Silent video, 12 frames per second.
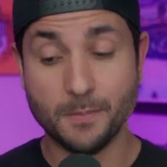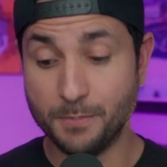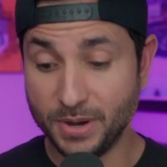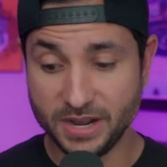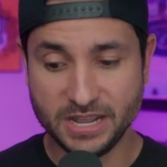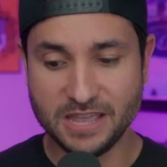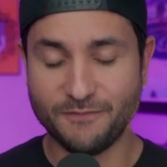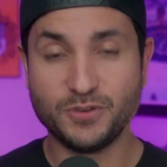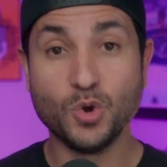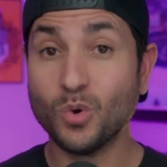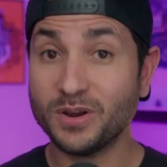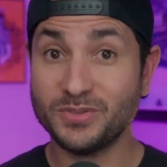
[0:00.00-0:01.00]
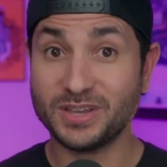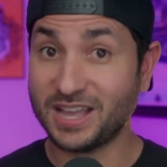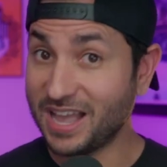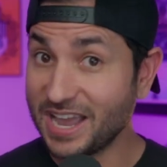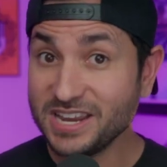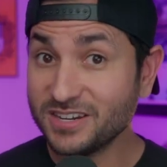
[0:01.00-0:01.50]
But if you're the
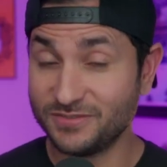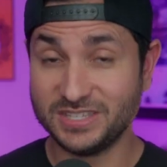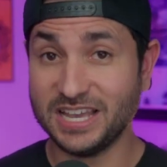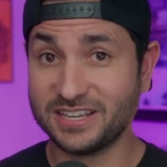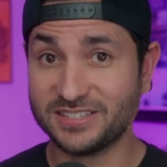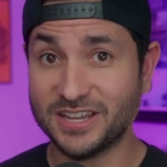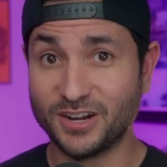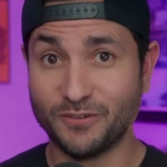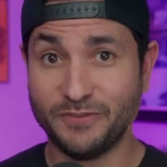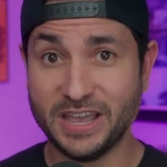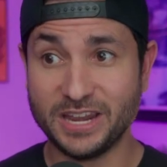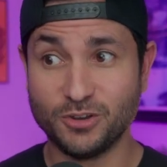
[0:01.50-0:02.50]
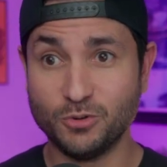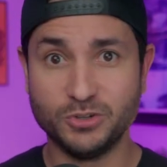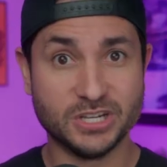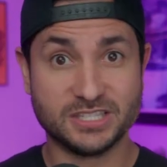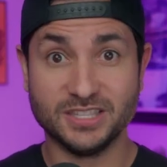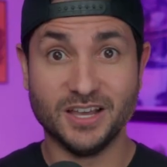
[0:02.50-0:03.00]
kind of Zack Snyder fan who
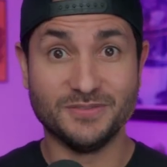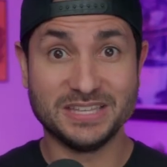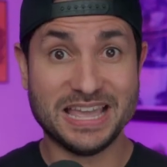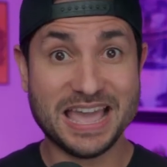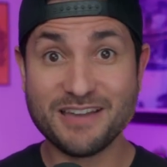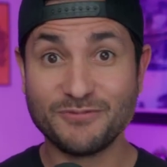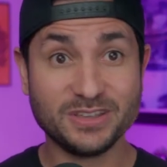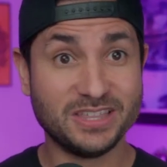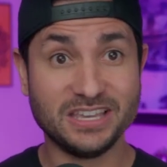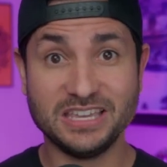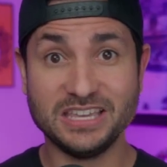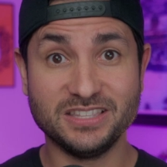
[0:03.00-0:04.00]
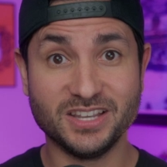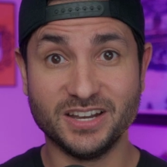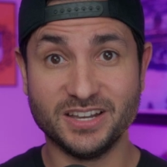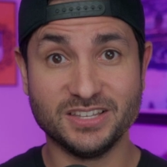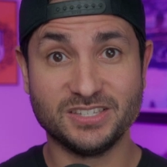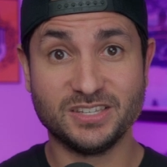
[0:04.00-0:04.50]
just loves everything he
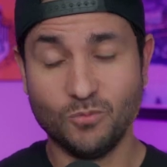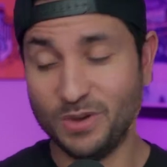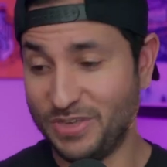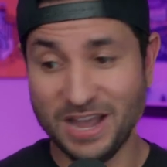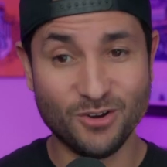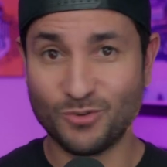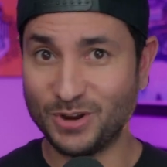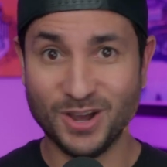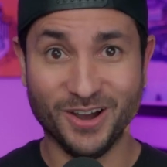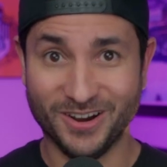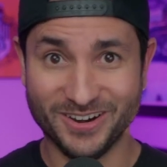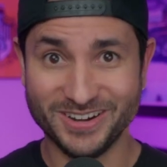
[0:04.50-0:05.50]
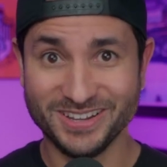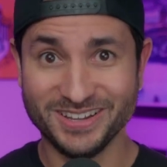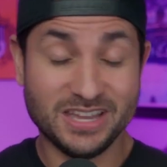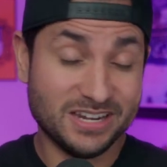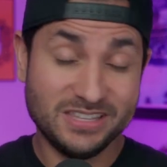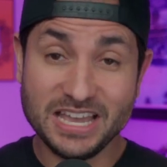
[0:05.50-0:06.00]
does without regard,
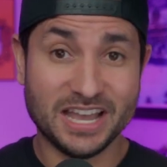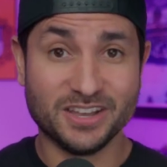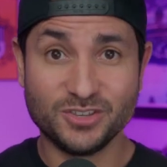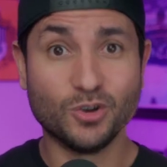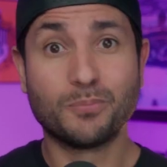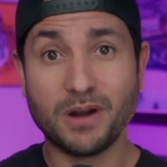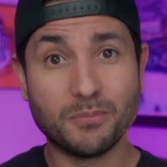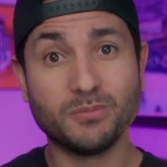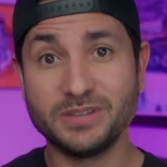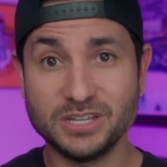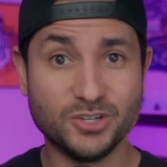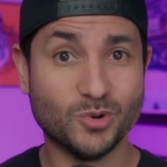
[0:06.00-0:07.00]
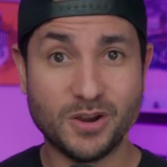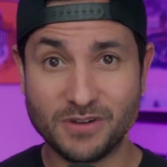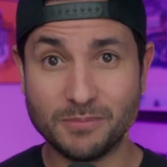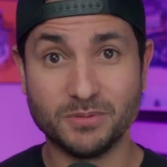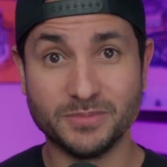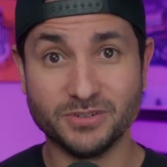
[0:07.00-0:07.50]
then yeah, you'll probably enjoy
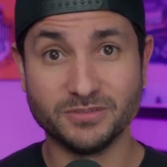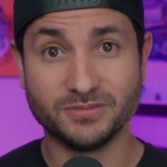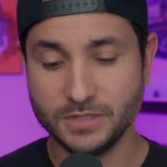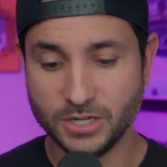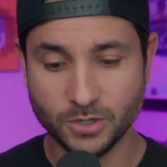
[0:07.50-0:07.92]
Rebel Moon. A